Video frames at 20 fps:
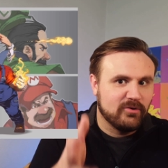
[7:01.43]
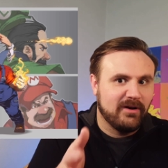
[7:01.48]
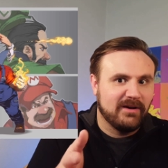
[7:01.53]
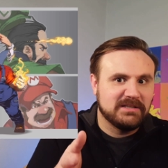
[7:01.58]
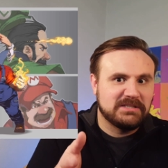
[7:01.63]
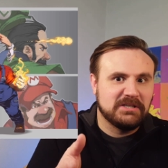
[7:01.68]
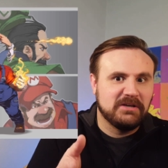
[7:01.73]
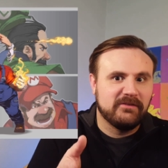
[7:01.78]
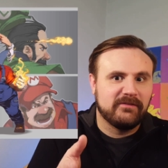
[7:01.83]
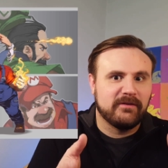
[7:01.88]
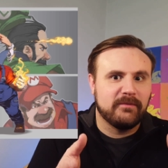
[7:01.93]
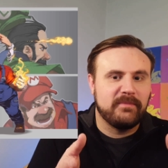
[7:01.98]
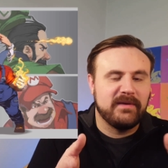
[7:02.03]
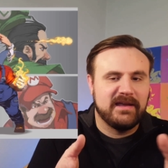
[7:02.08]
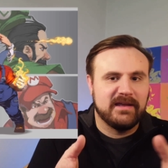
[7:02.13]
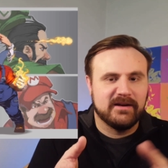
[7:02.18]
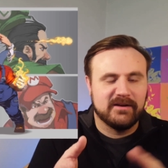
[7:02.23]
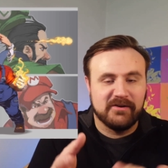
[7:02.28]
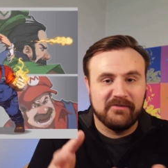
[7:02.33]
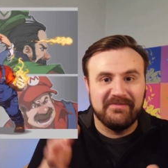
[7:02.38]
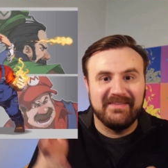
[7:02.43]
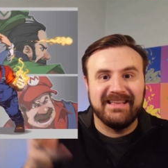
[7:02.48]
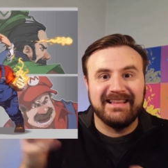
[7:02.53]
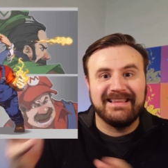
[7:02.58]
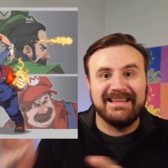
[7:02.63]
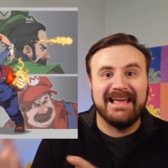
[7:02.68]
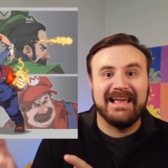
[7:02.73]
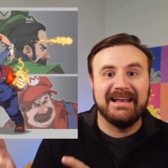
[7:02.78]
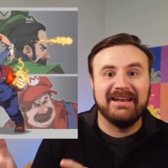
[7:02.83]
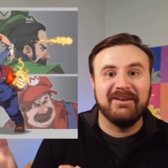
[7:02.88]
crossover banner of
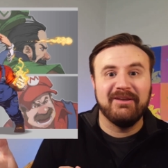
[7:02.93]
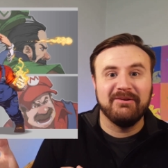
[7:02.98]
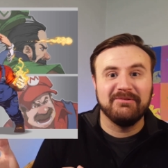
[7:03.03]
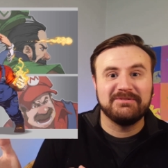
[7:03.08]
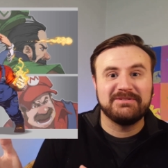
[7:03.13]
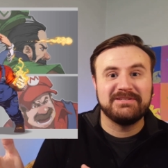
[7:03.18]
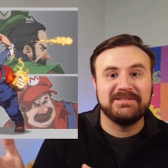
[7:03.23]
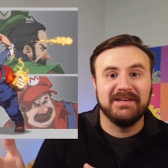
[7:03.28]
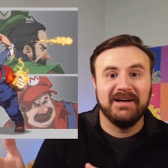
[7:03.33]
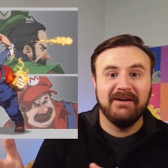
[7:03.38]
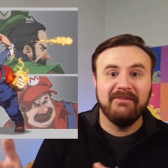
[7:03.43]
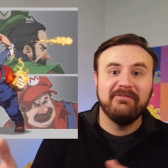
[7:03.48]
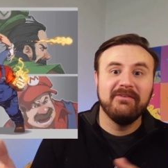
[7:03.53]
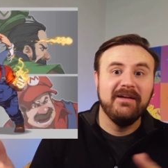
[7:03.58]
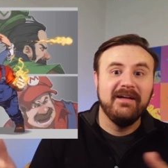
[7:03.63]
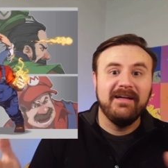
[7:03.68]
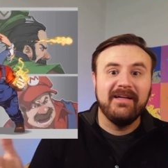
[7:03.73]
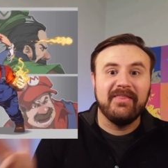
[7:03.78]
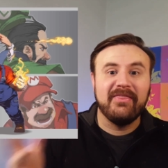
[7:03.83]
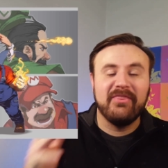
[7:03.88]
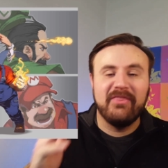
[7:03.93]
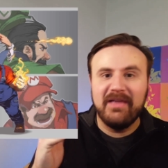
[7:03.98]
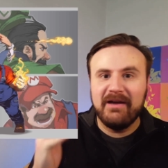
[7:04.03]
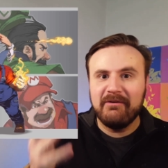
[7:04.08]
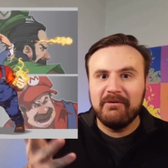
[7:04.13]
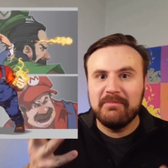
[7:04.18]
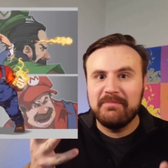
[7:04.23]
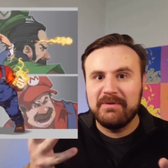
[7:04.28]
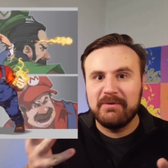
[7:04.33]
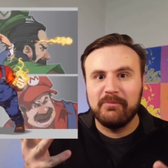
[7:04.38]
Nintendo stuff.
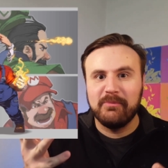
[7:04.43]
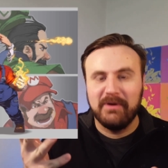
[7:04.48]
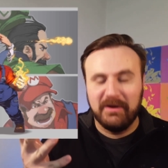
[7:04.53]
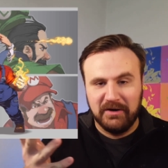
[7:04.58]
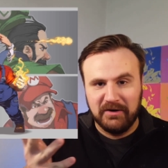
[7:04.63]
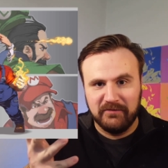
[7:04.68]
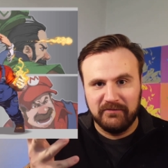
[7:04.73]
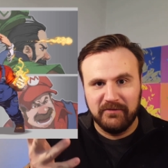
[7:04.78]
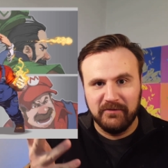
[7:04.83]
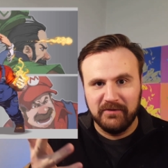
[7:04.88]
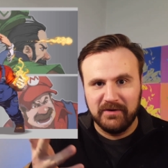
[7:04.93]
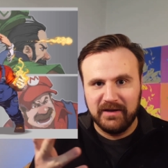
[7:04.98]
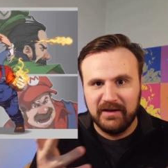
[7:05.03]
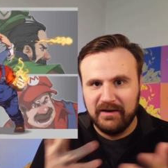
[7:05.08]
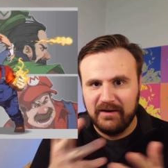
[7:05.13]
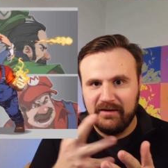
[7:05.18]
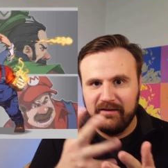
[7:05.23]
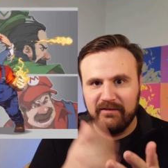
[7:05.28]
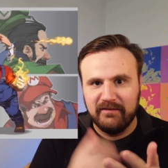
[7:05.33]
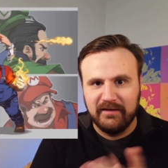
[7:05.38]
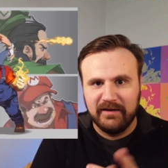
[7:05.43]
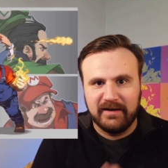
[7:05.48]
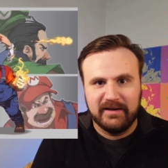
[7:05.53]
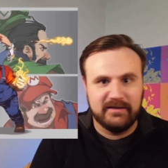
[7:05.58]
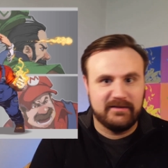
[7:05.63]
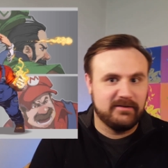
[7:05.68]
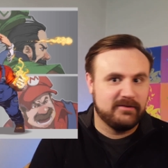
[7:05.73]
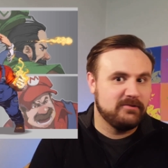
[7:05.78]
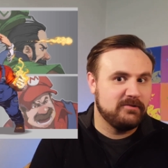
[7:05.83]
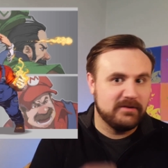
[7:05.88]
That would be wonderful, you know, like
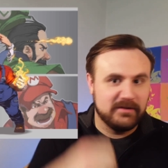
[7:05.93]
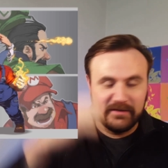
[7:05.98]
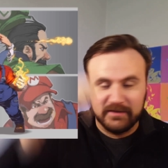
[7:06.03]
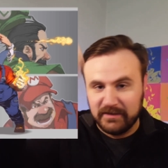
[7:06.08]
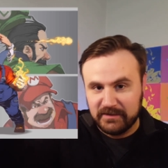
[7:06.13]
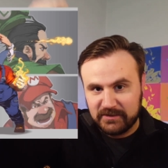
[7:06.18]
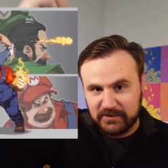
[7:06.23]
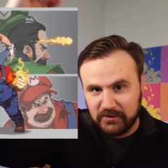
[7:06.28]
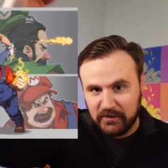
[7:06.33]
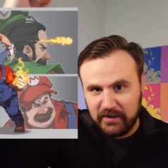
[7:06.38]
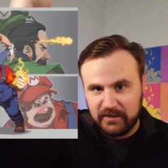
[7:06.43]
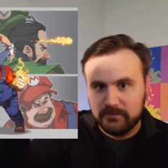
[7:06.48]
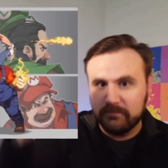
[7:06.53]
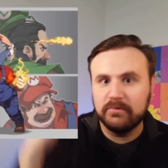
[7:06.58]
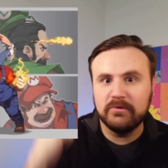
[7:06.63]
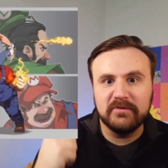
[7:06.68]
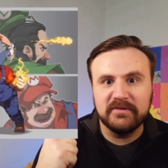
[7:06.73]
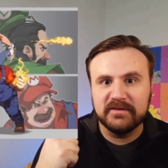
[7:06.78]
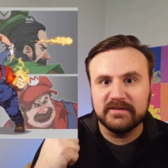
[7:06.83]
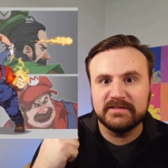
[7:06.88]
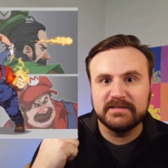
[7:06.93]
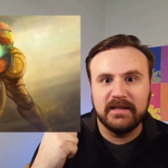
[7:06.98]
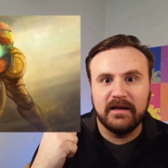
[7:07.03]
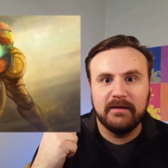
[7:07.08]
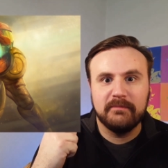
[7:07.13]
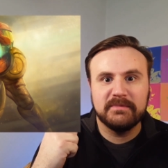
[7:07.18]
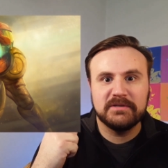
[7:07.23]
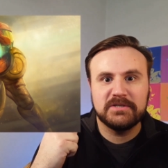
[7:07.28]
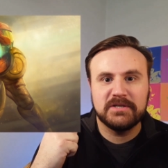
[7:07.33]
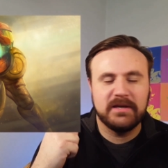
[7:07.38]
it's go ahead and pull the
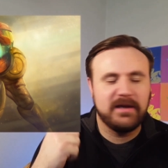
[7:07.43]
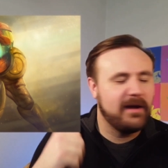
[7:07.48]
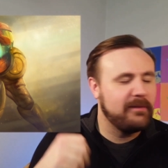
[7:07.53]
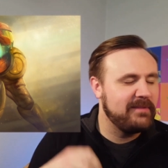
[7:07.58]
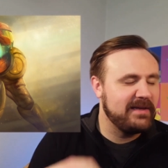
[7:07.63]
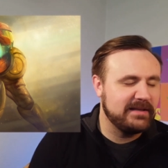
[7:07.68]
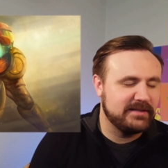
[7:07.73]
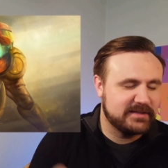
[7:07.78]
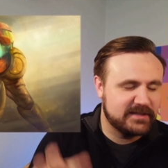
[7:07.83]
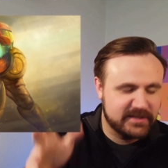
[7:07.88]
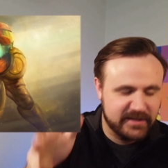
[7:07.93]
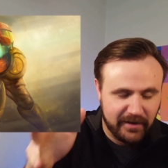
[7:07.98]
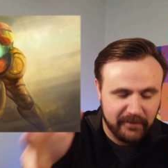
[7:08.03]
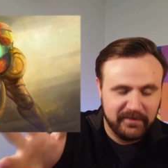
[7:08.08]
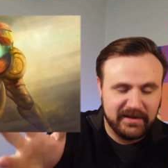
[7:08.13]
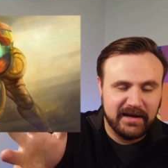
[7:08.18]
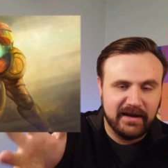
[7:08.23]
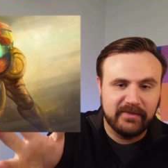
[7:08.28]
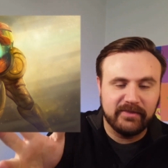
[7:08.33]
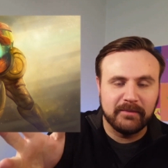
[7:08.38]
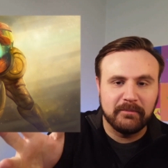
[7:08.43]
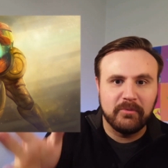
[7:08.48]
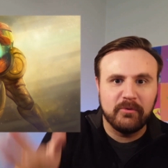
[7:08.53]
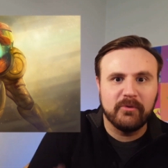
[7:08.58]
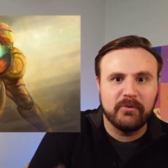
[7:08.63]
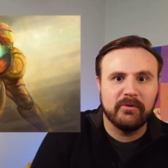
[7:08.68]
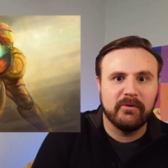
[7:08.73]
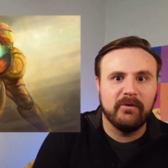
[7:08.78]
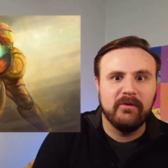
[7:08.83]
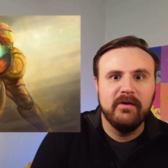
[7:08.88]
slot machine, summon at the
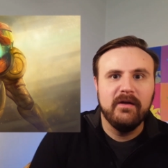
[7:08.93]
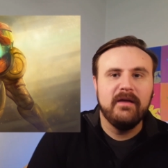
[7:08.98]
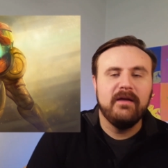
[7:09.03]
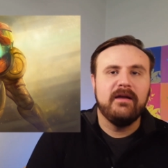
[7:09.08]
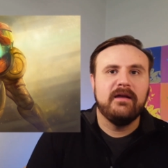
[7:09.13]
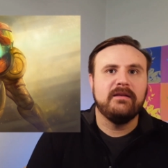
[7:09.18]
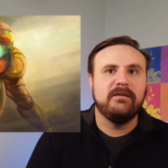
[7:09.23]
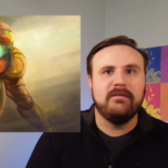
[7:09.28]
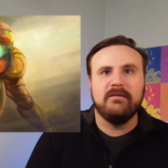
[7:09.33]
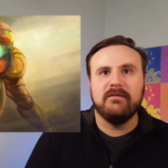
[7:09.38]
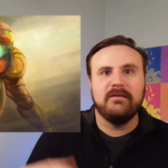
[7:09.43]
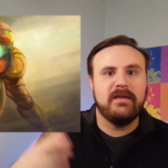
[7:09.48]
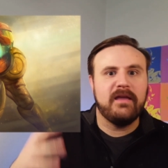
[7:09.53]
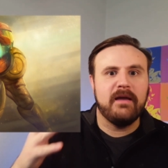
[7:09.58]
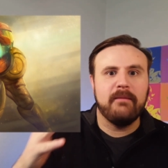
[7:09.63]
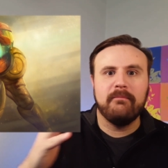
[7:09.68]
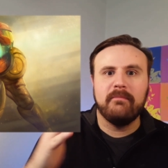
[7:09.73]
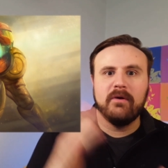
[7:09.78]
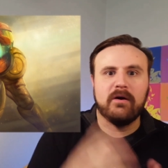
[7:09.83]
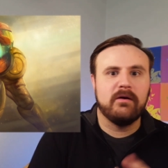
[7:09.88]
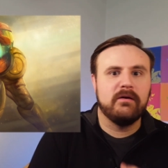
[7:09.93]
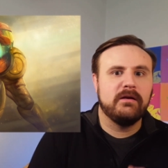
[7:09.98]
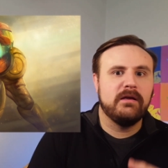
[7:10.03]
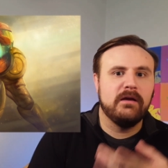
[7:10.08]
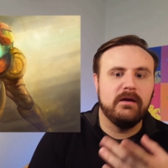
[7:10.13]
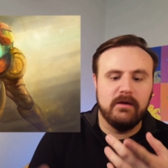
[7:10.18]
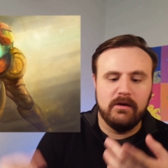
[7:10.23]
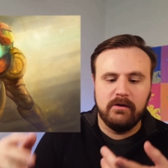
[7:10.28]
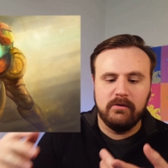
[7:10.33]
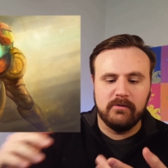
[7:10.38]
portal, and you know, you get
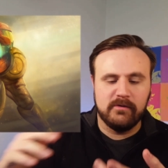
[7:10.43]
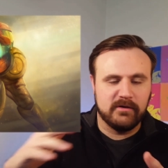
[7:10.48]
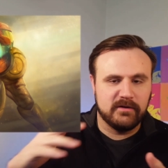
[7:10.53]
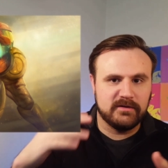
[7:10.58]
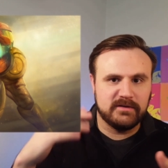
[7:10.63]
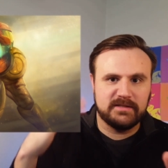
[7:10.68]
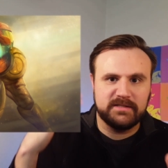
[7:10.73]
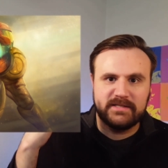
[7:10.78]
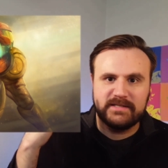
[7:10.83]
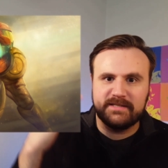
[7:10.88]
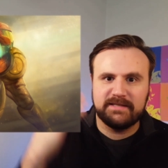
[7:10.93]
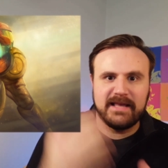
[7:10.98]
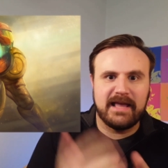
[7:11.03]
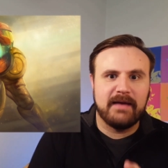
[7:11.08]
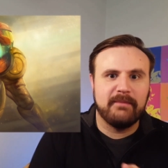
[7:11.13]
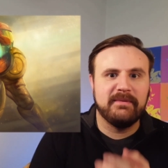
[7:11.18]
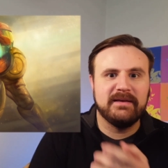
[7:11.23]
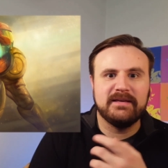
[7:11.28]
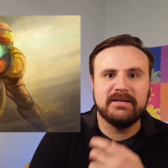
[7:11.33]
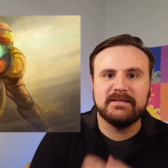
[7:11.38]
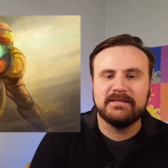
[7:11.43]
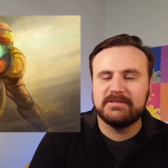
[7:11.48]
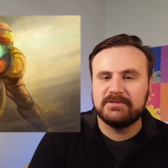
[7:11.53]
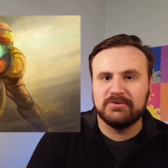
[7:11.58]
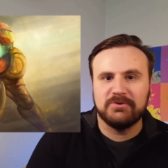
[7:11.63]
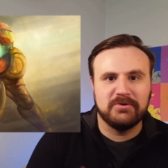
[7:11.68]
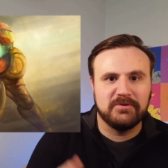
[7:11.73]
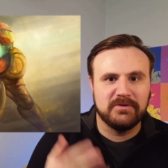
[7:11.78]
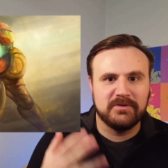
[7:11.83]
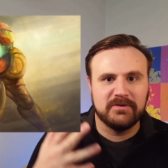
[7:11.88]
Mario or Samus
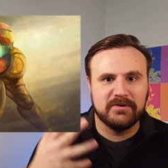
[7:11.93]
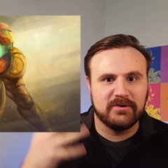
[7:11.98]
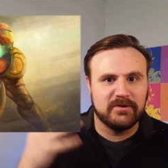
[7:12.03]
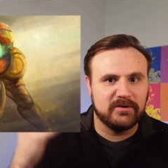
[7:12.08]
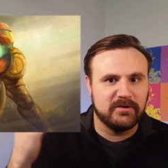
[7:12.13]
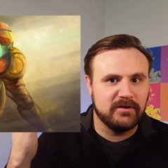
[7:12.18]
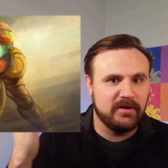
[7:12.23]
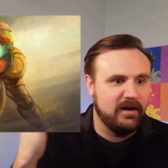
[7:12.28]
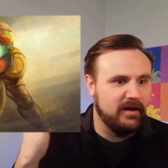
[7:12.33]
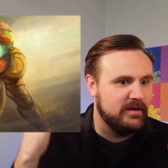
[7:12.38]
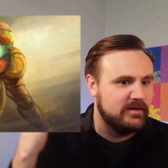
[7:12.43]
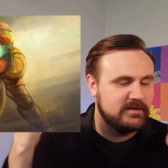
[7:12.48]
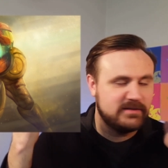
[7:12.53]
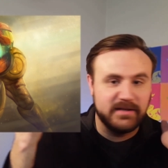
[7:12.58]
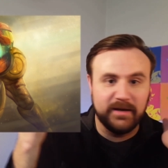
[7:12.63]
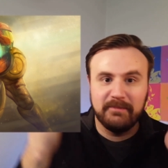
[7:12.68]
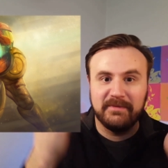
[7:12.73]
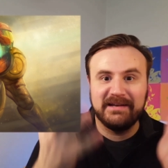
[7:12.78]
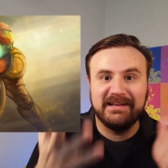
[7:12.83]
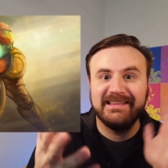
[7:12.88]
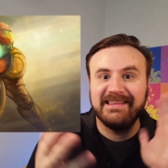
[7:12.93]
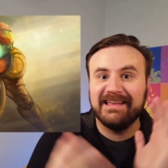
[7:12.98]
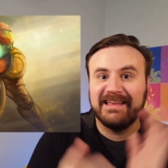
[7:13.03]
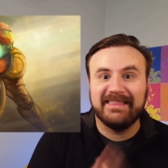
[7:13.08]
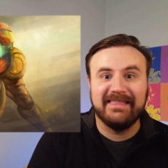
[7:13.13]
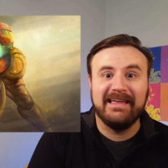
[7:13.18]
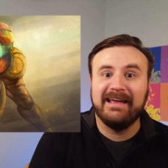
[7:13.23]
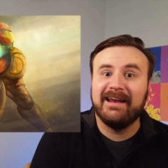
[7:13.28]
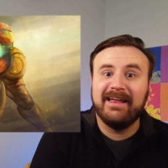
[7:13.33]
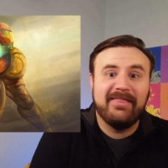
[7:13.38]
or somebody like
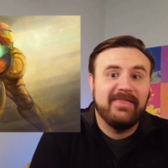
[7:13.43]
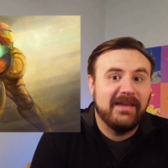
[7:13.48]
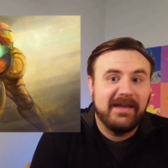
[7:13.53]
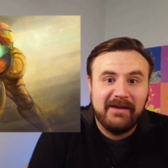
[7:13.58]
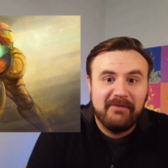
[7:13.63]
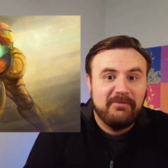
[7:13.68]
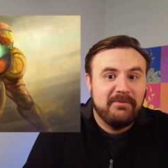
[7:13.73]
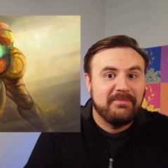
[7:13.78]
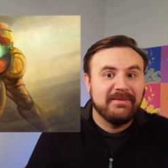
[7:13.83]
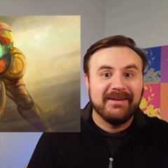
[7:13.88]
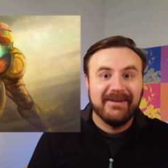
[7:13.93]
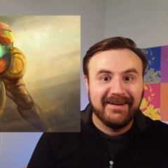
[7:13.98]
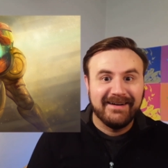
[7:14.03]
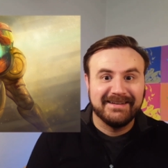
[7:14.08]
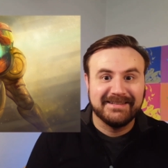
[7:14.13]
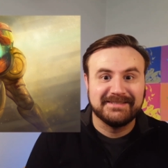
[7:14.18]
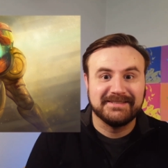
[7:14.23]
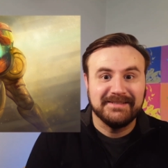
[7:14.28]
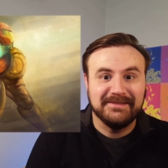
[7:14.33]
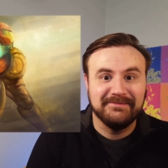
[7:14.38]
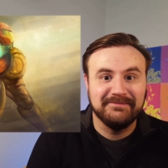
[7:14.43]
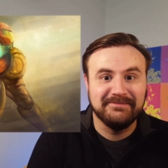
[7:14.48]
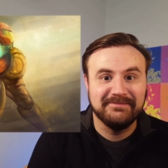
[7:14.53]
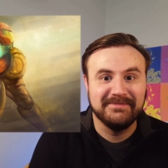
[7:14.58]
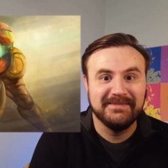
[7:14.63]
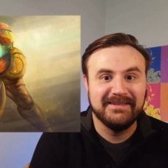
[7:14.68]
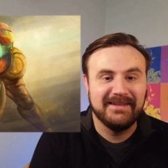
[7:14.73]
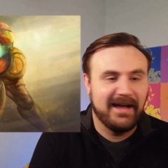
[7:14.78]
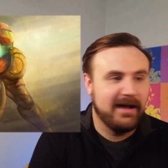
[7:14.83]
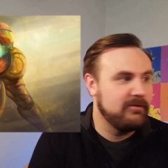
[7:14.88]
that. I think it would be awesome.
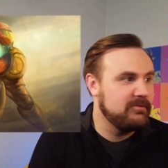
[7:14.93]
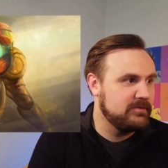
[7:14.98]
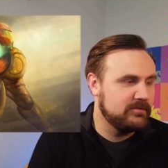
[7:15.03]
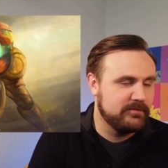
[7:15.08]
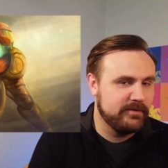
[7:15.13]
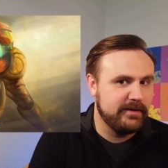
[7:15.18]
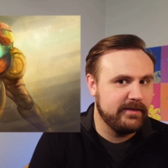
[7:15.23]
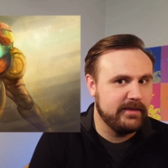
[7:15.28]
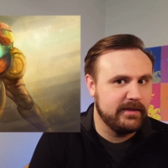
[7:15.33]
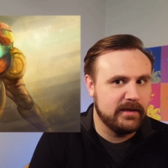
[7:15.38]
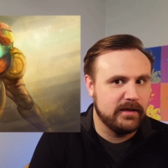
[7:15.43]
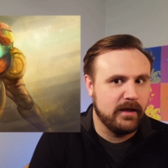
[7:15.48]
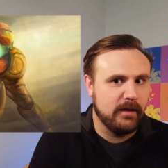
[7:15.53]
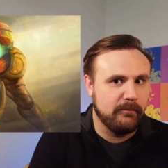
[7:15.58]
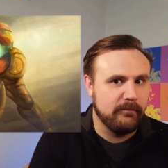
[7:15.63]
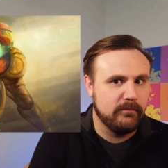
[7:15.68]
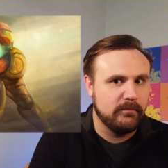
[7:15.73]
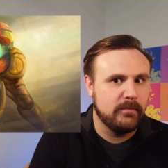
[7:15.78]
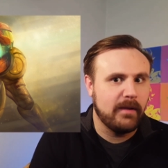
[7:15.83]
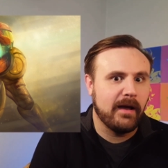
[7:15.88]
I would really, I